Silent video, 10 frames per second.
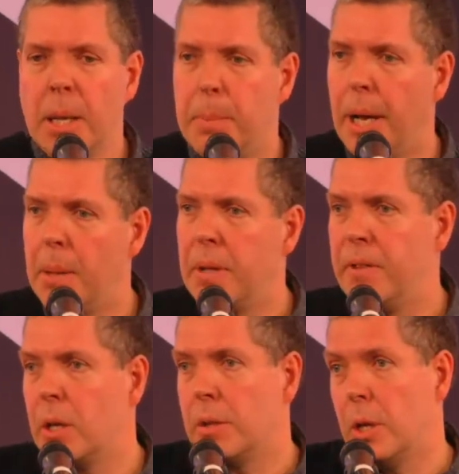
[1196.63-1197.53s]
But um, if
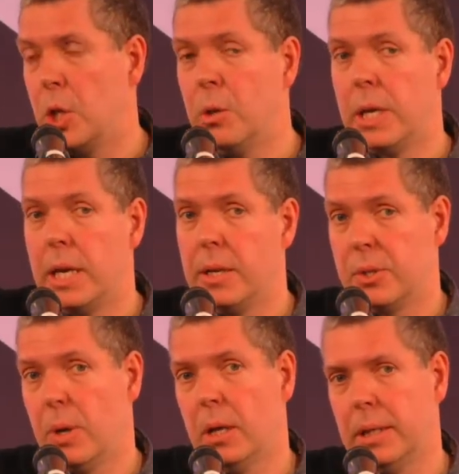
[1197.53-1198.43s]
you Ukie as
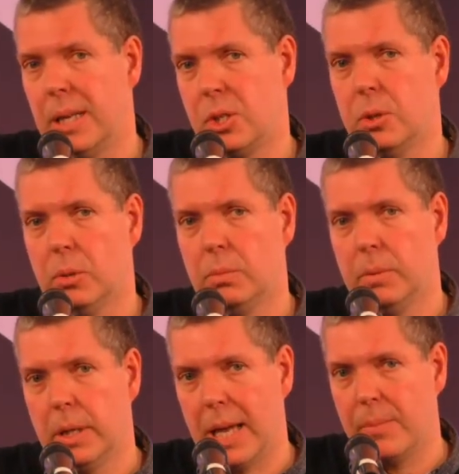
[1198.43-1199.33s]
well, the national
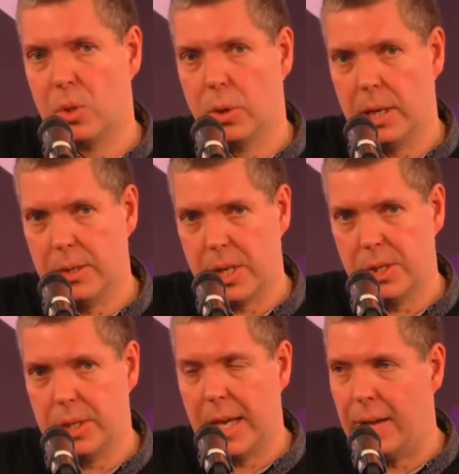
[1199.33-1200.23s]
games
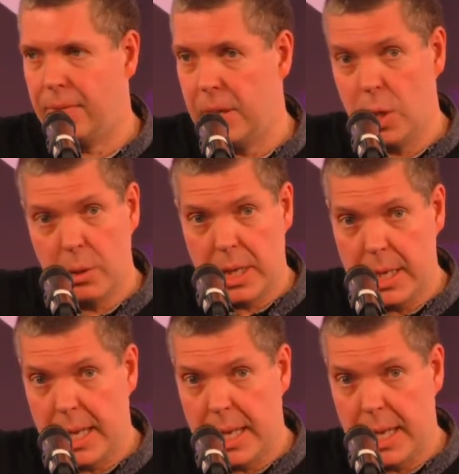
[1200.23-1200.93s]
organisation, they have the Ukie